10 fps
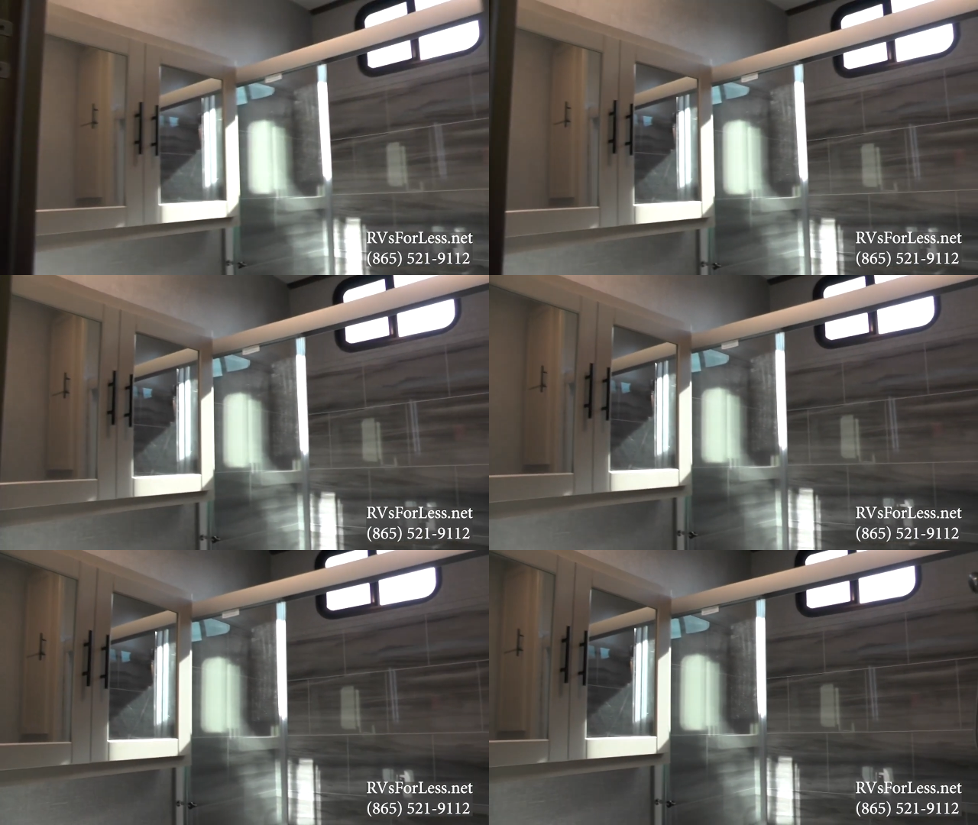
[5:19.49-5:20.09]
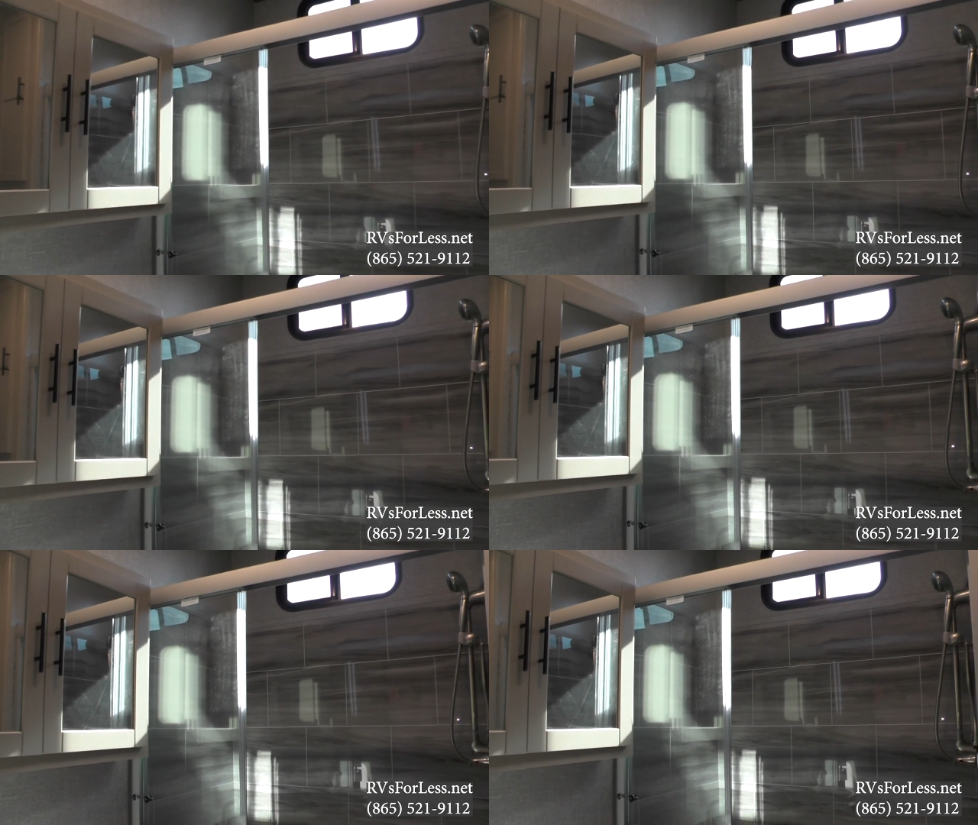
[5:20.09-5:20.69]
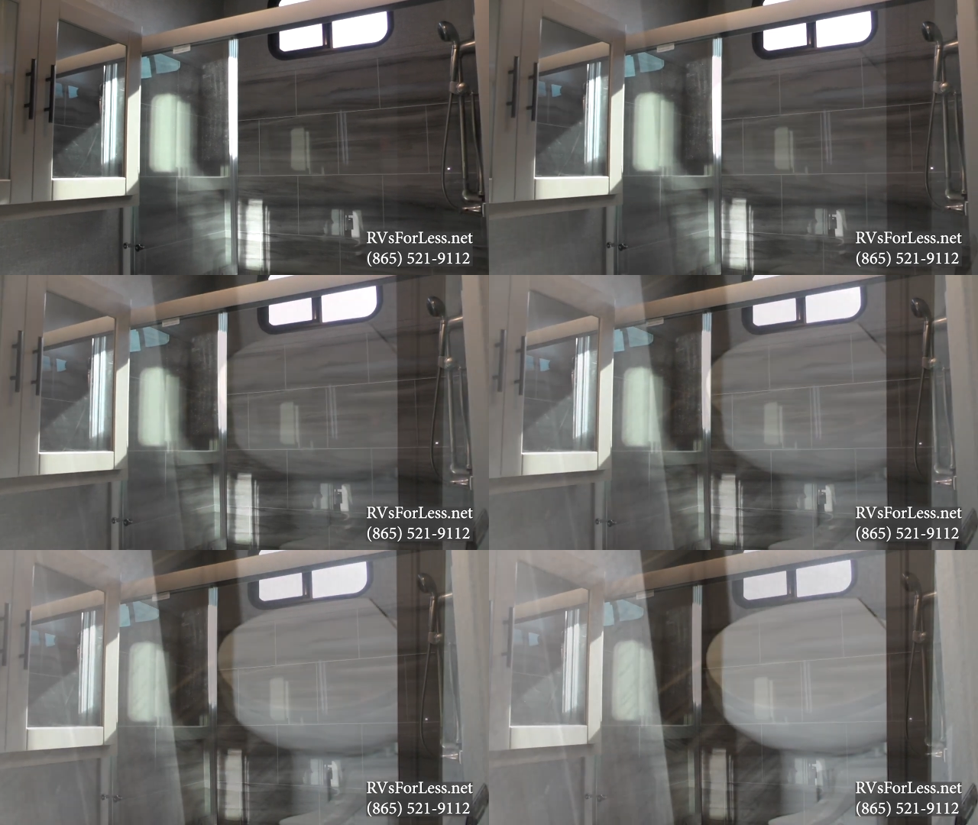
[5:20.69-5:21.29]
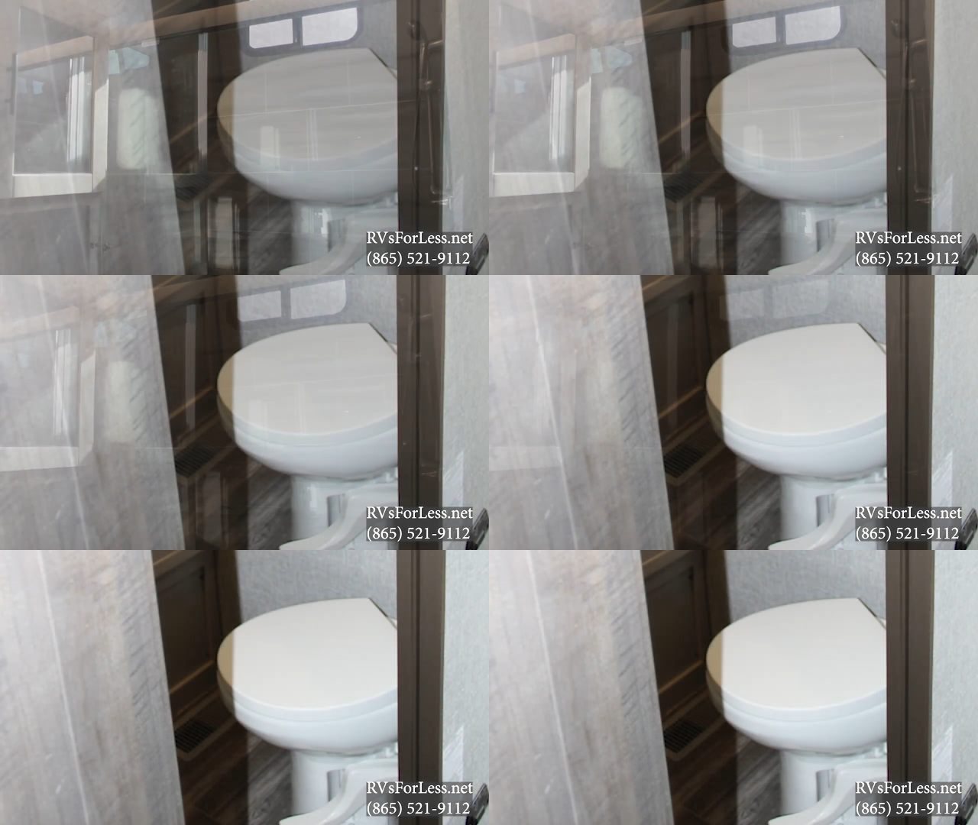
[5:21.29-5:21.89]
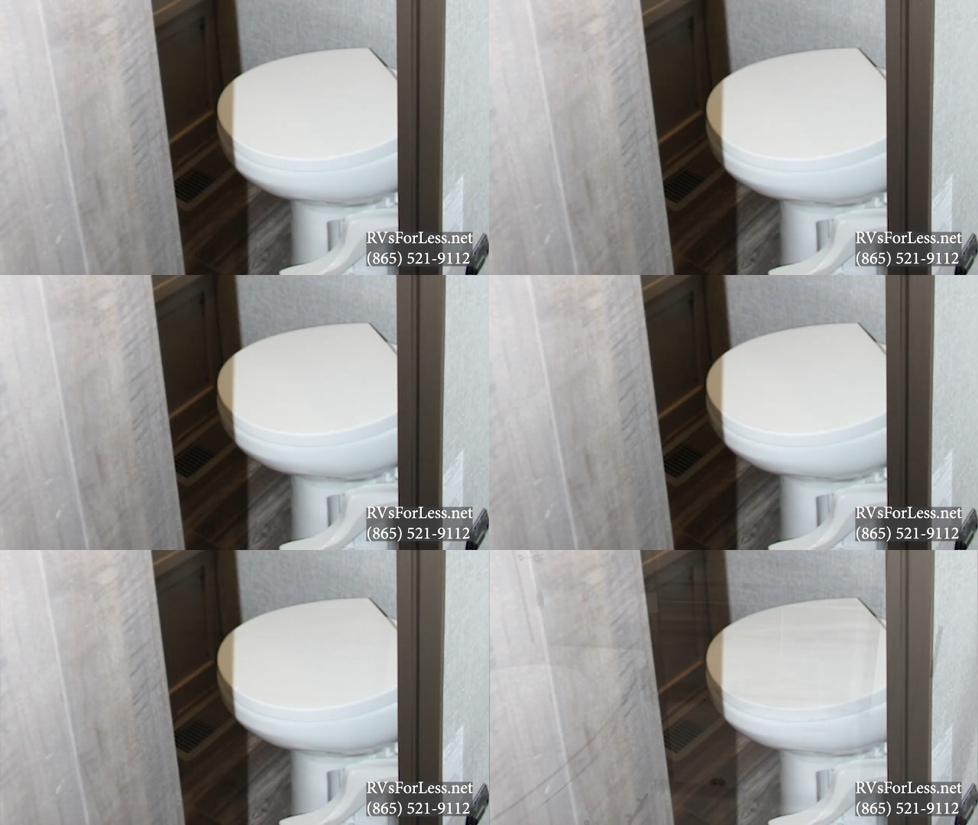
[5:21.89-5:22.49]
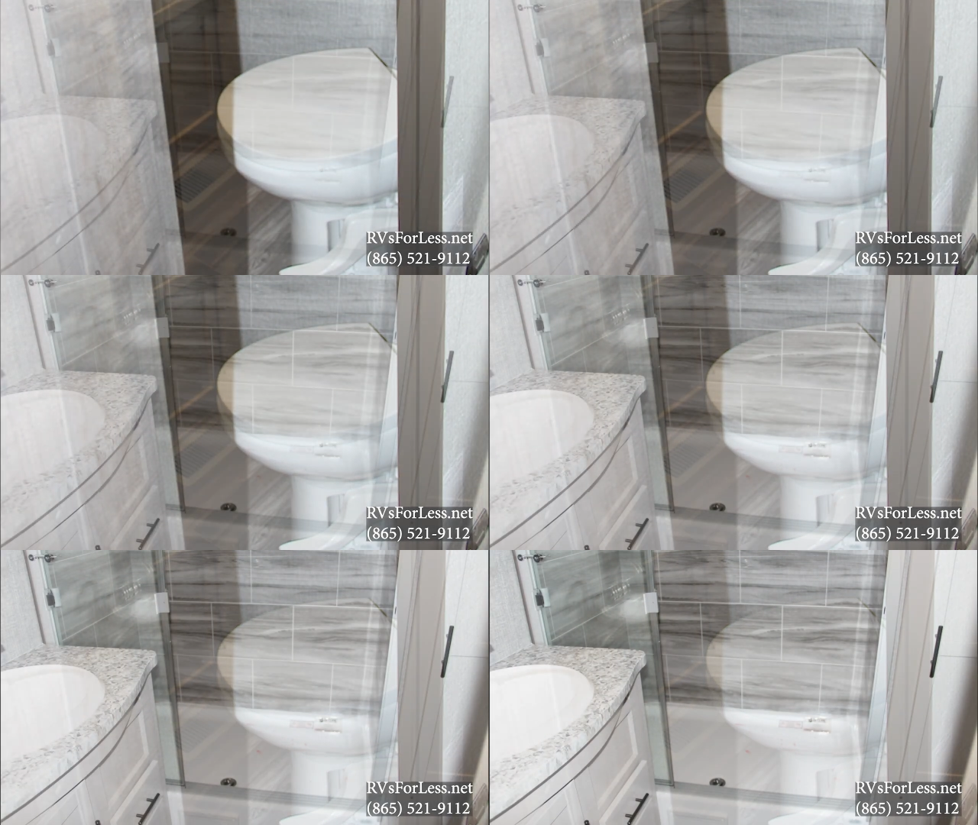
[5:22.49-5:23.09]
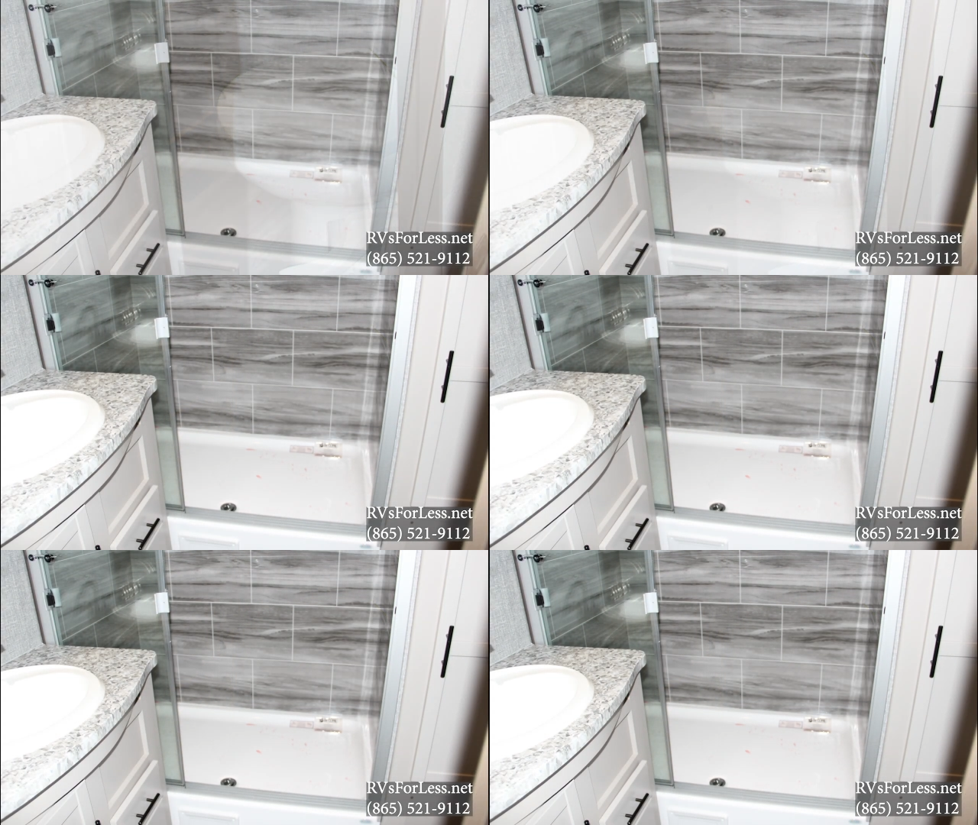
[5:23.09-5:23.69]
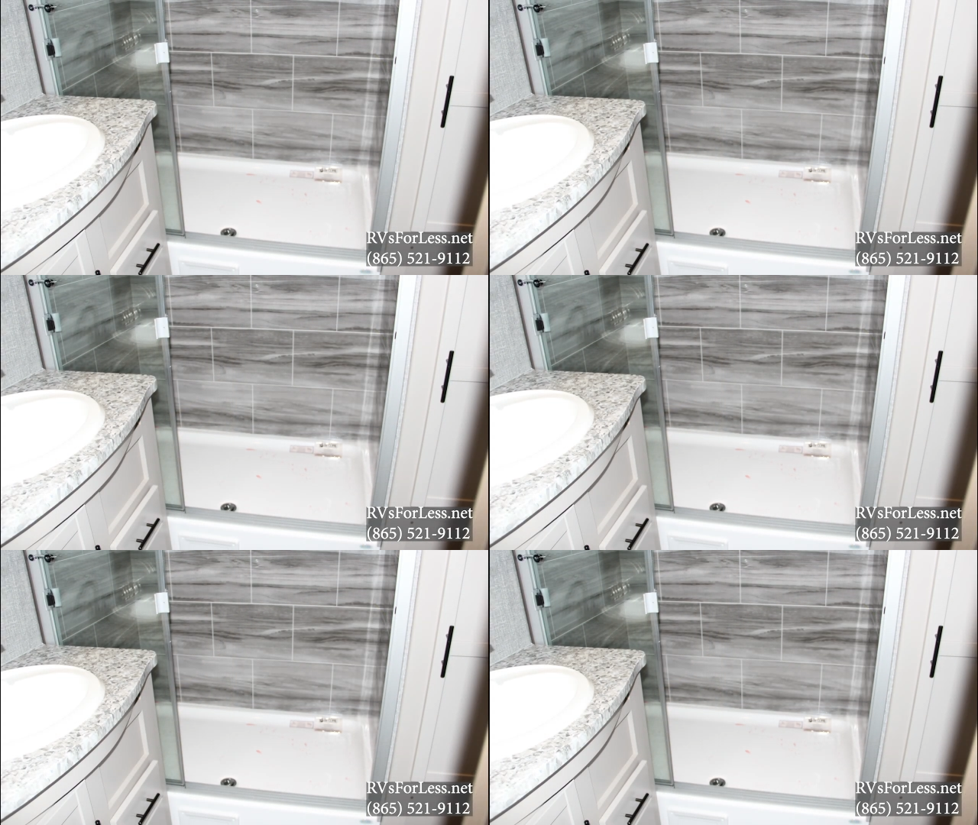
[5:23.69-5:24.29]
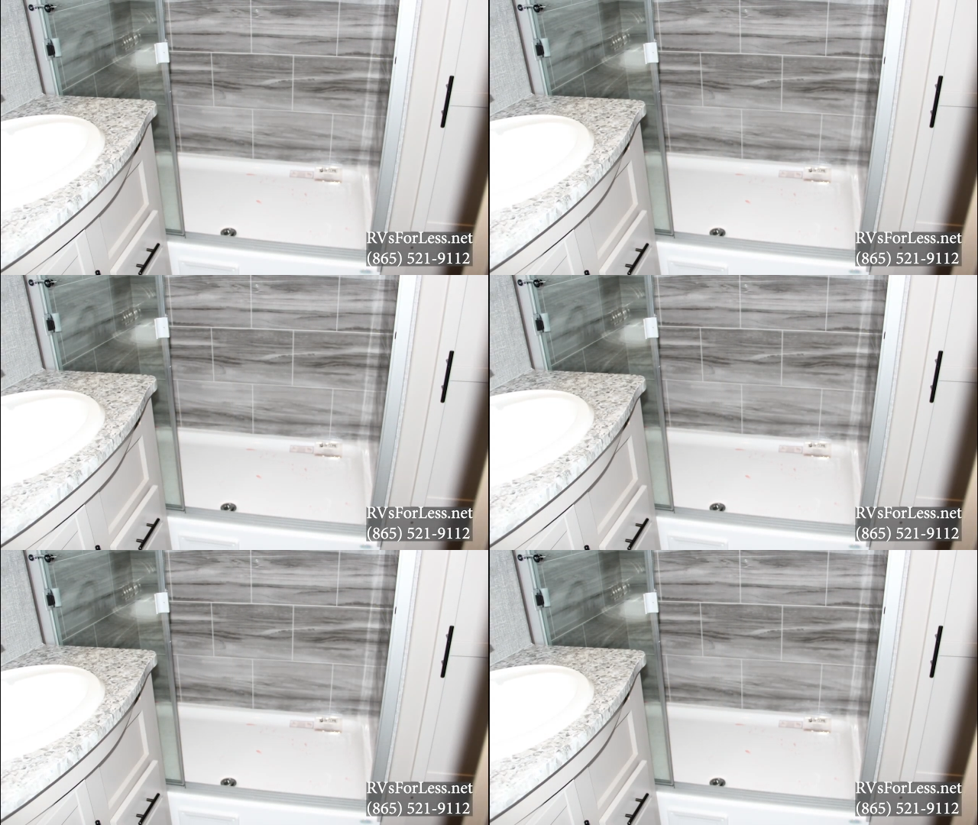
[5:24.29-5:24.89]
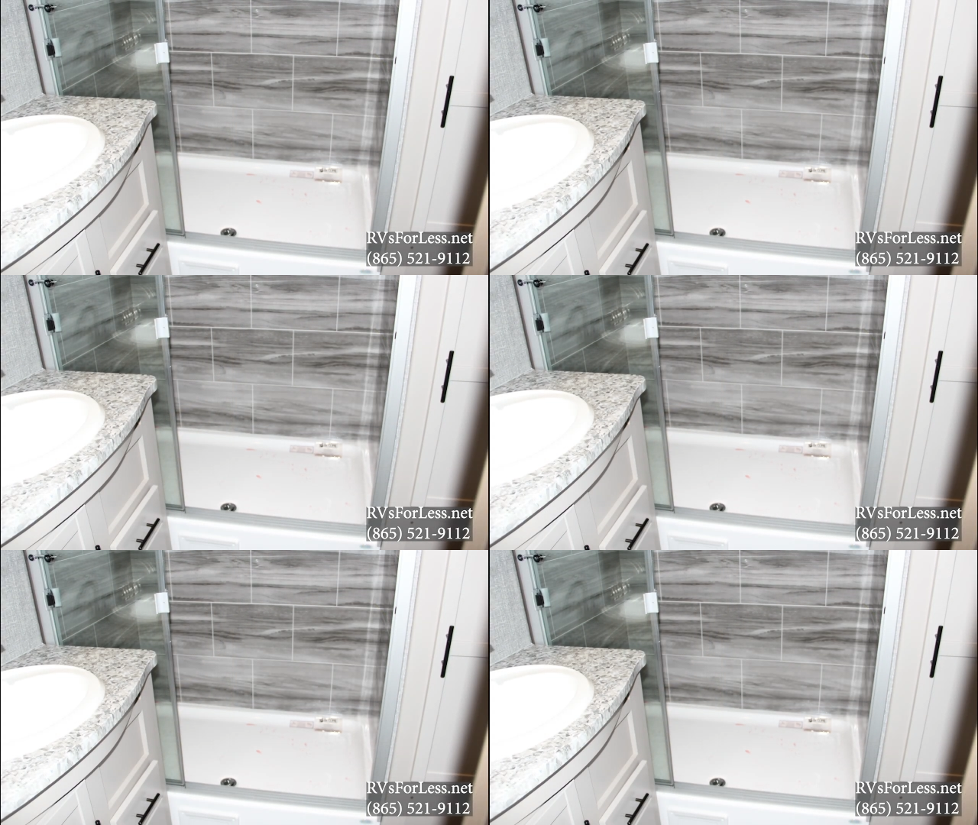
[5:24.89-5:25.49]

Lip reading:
No face is visible, so there are no lips to read.